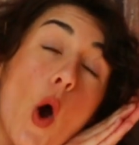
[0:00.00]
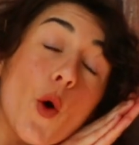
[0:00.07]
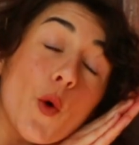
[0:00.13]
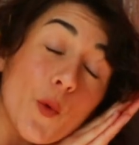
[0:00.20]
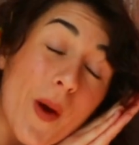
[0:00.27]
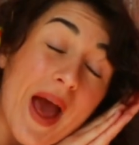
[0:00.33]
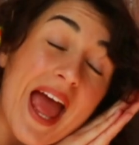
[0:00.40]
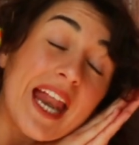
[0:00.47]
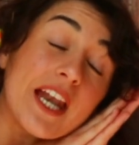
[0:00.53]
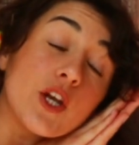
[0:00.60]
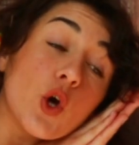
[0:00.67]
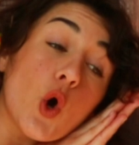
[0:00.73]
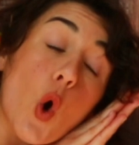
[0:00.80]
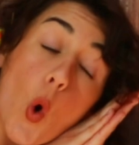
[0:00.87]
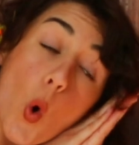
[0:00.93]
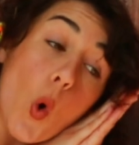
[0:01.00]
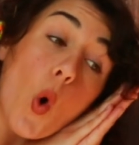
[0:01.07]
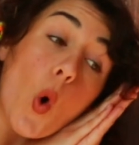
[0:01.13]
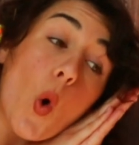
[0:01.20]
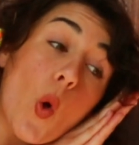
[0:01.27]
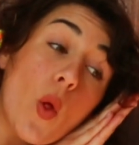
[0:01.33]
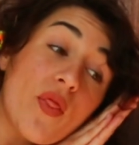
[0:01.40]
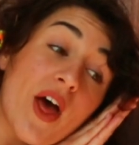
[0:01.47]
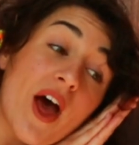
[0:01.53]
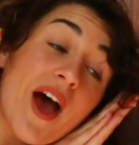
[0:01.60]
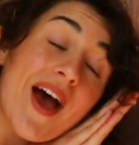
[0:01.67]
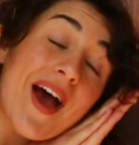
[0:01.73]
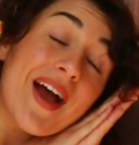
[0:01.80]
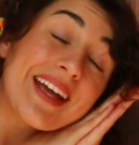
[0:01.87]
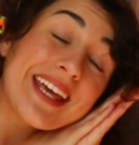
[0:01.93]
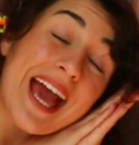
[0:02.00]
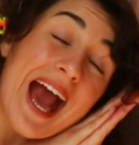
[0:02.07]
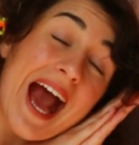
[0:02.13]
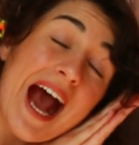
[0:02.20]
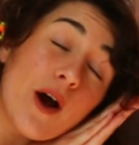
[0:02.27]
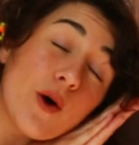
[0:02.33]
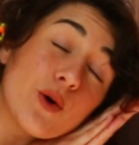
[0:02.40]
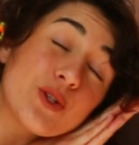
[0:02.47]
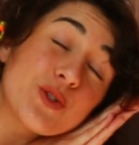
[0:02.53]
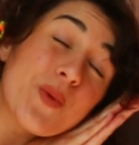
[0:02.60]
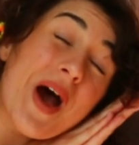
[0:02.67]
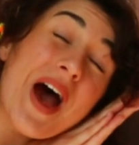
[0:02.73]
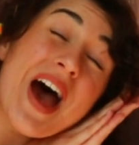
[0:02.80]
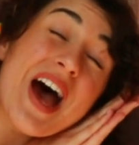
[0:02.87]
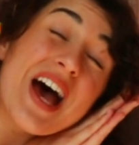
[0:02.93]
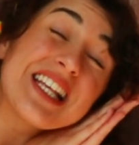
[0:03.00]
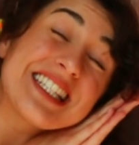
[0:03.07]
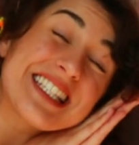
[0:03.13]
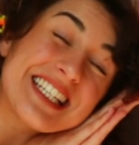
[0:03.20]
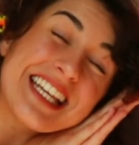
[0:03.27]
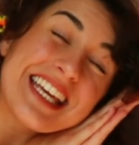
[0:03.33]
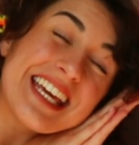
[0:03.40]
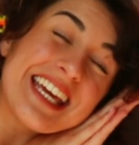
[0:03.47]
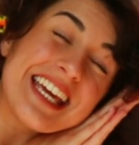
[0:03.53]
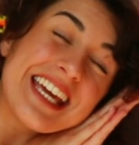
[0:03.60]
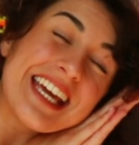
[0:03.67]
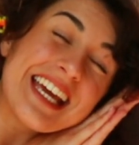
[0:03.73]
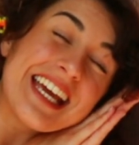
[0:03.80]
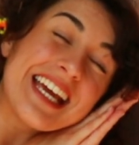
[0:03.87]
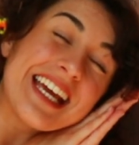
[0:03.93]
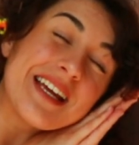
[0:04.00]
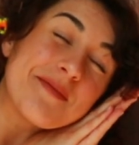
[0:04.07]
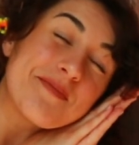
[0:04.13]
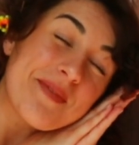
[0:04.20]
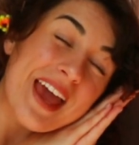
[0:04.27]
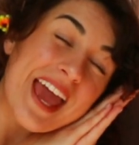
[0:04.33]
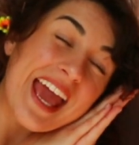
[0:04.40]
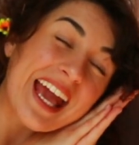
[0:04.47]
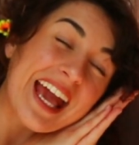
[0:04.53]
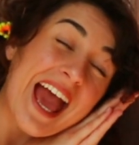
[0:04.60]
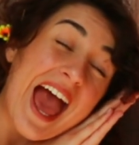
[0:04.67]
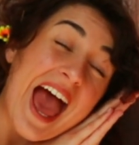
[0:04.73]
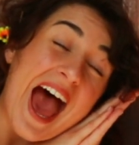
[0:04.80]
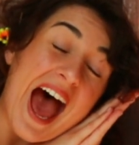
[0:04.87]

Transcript: When all the cows were sleeping